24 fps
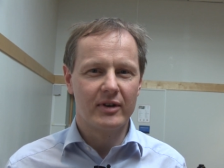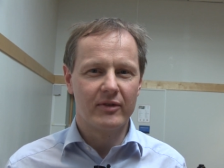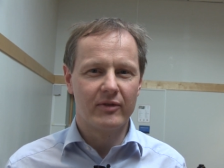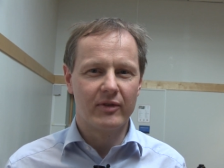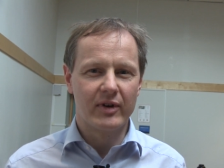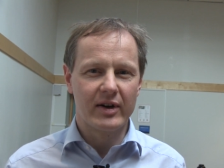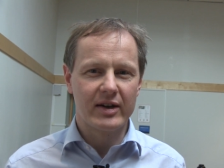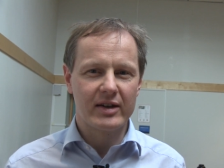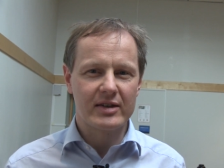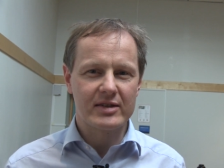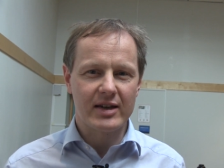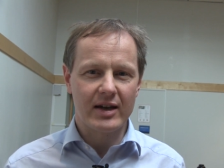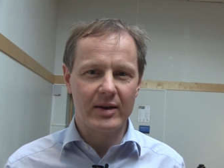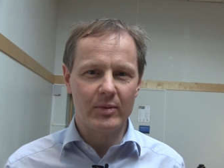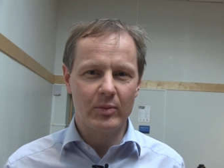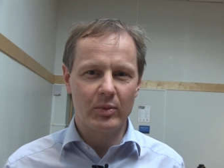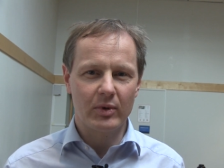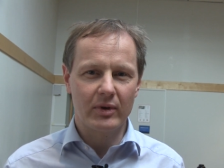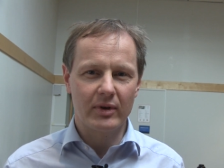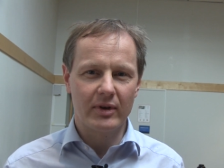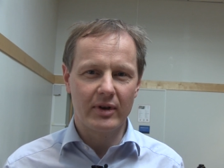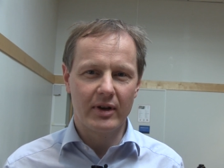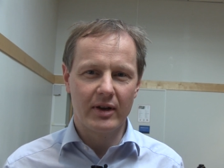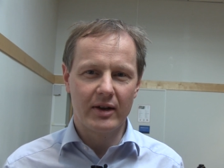For
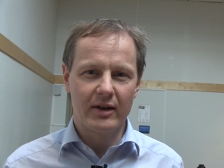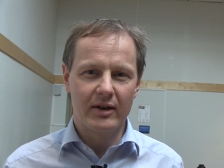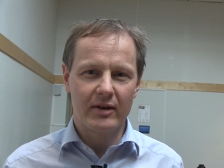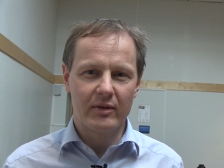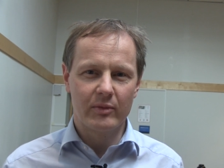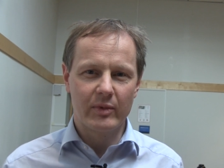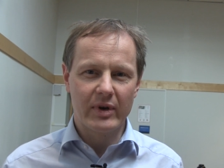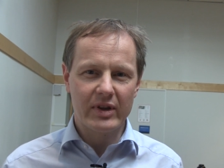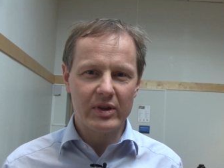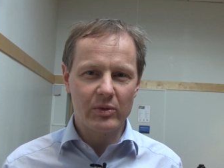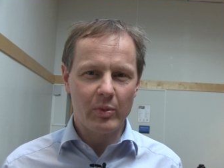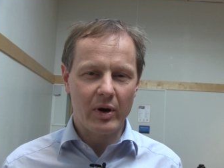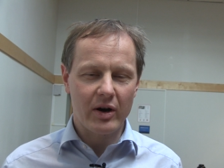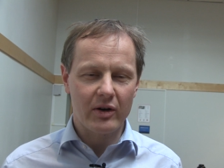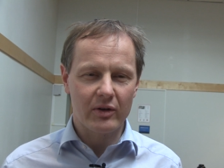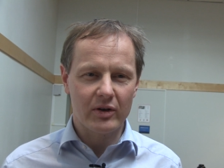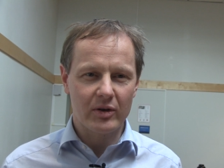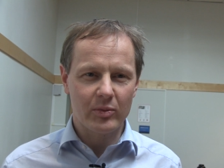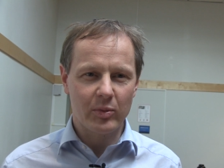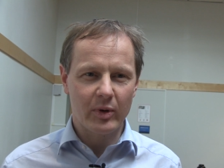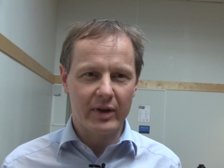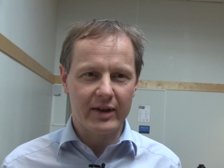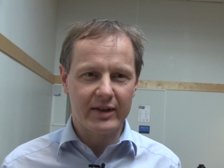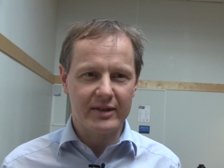example, wind
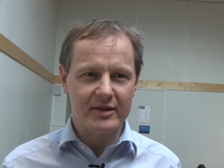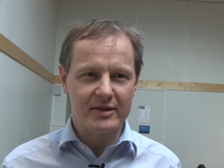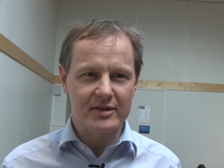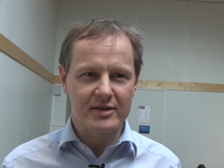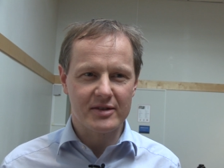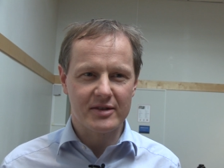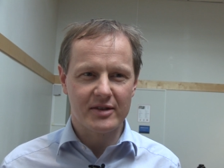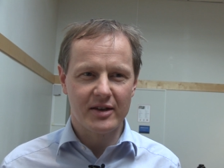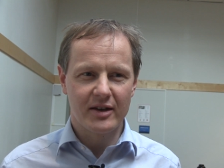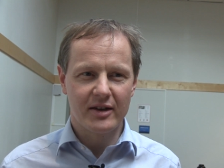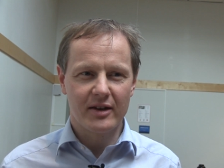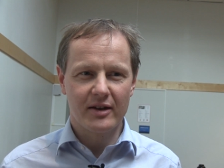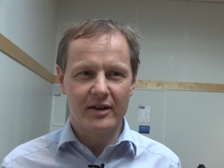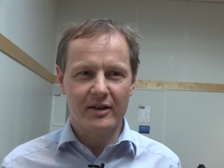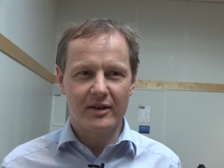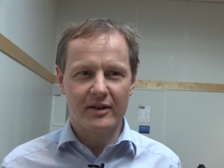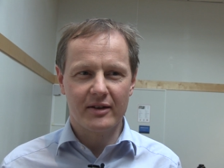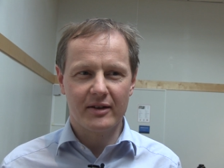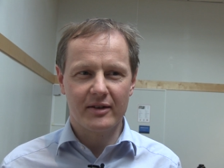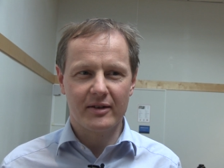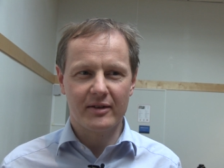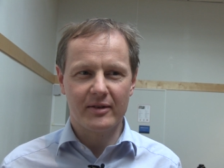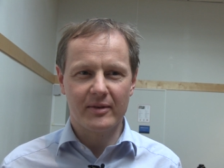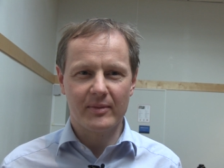power plants
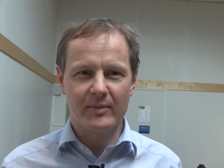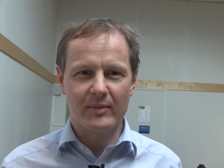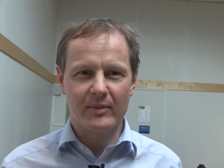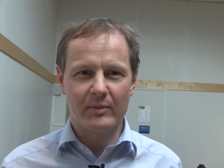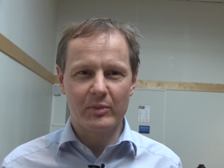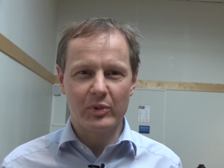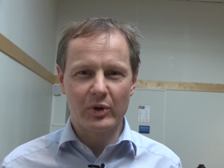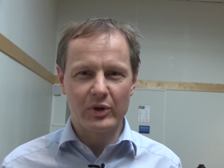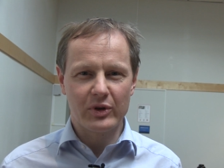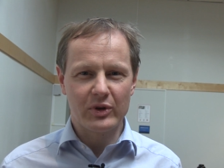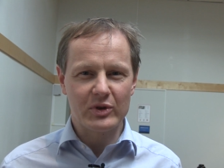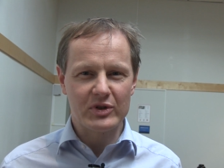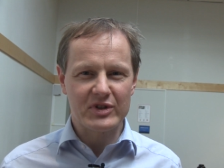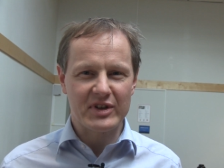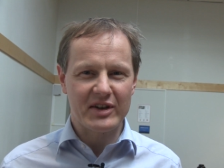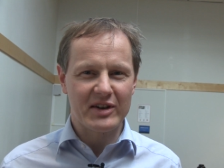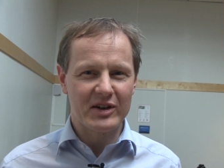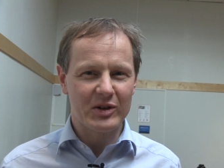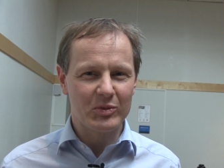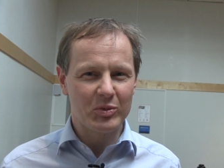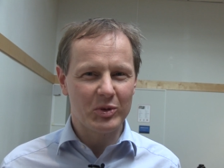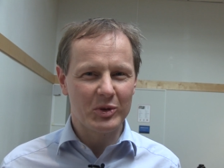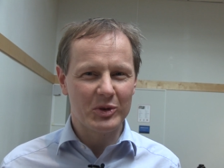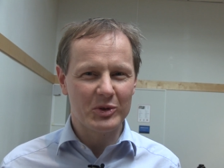produce
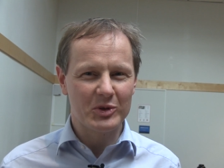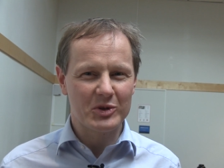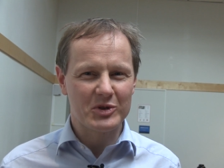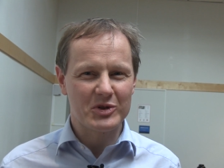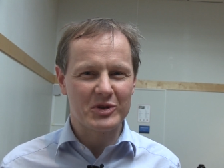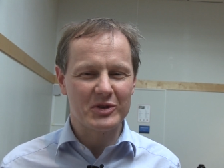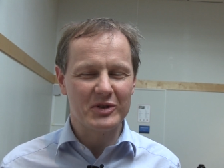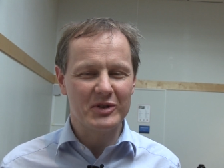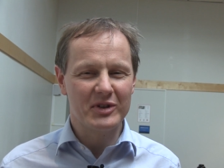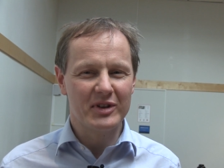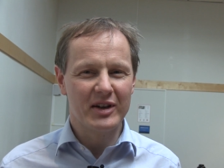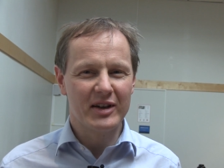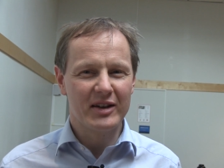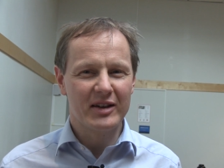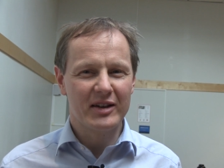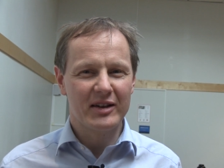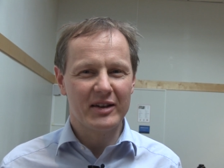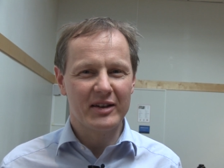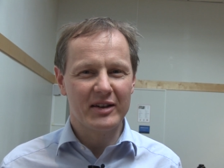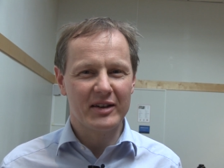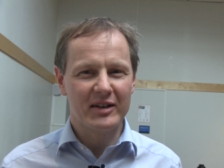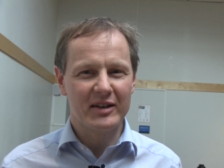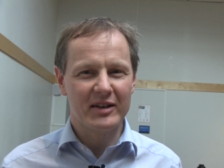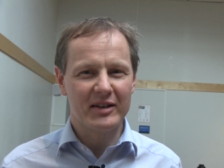air pollution
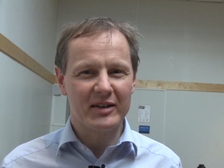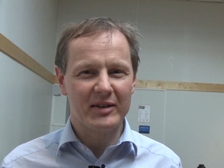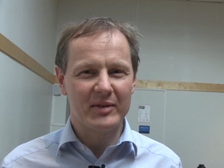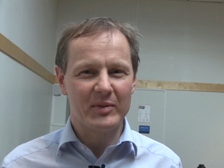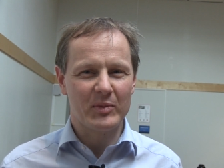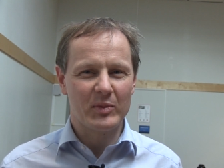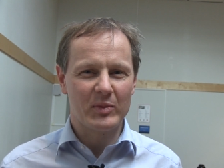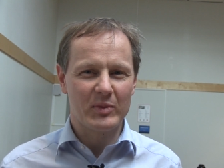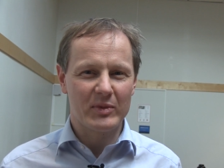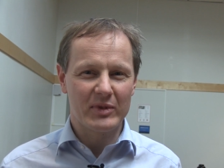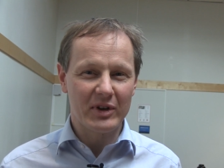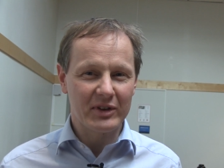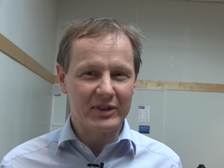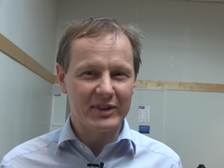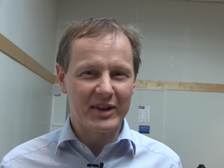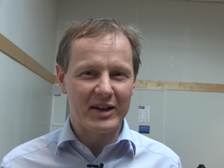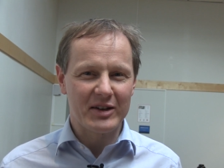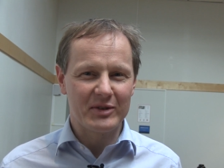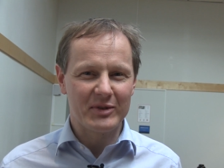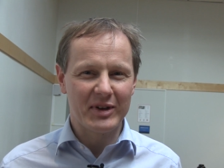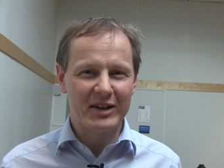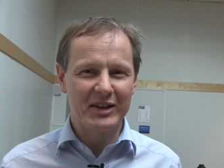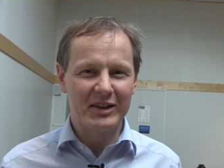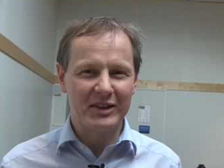not
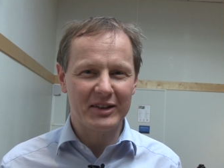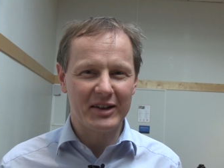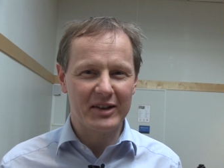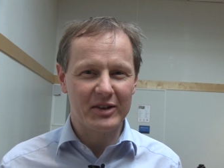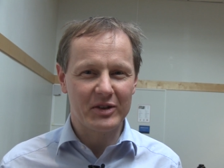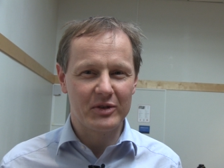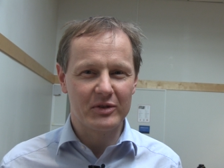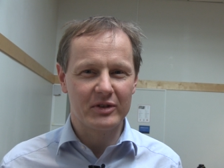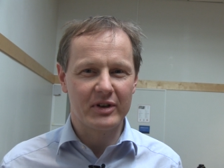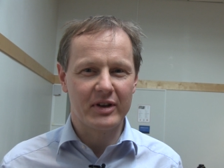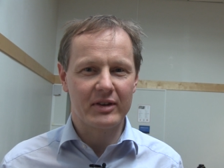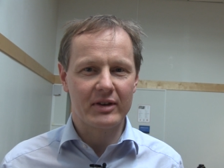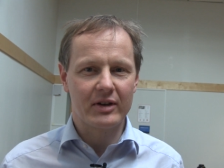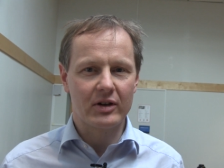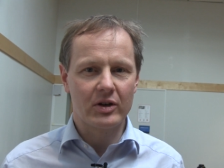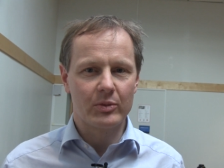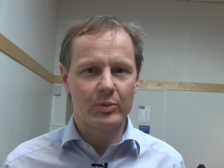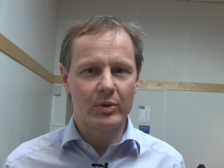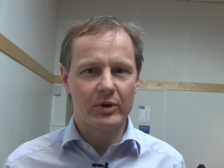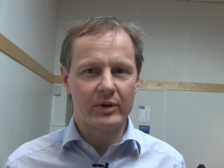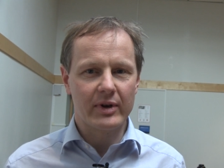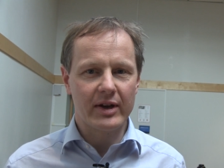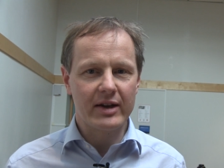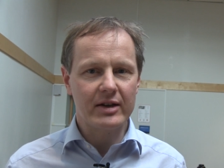directly during their
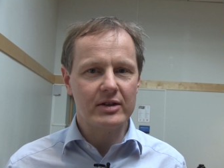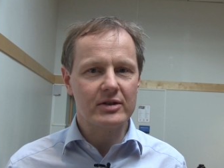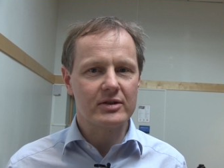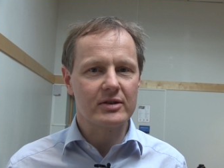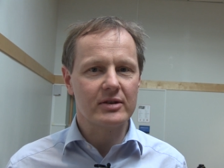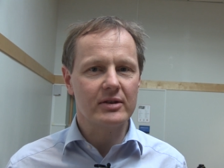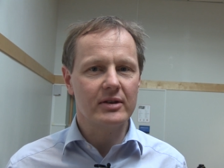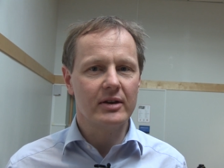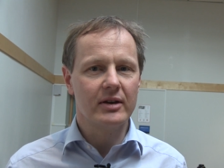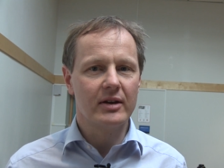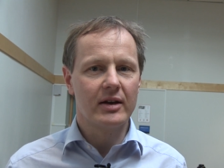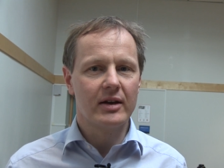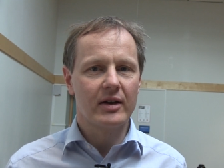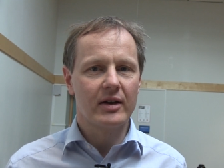operation,